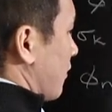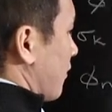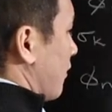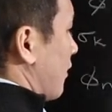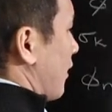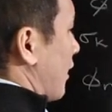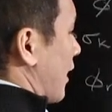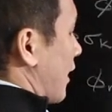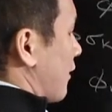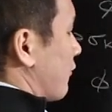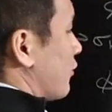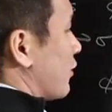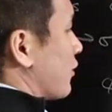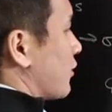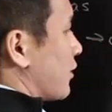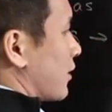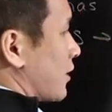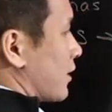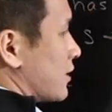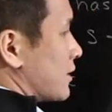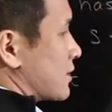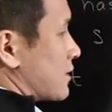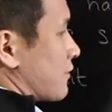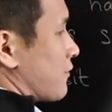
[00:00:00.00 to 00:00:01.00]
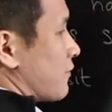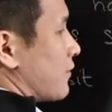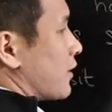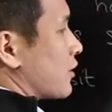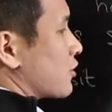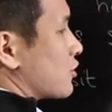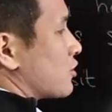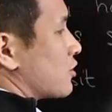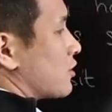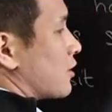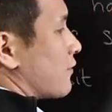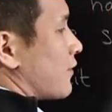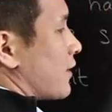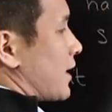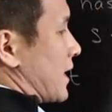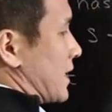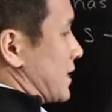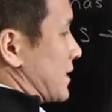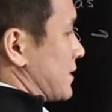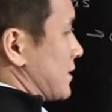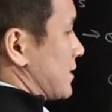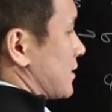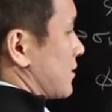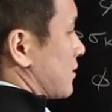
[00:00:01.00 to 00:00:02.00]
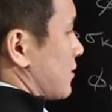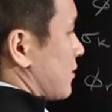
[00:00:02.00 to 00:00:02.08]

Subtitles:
Everything is a function of s.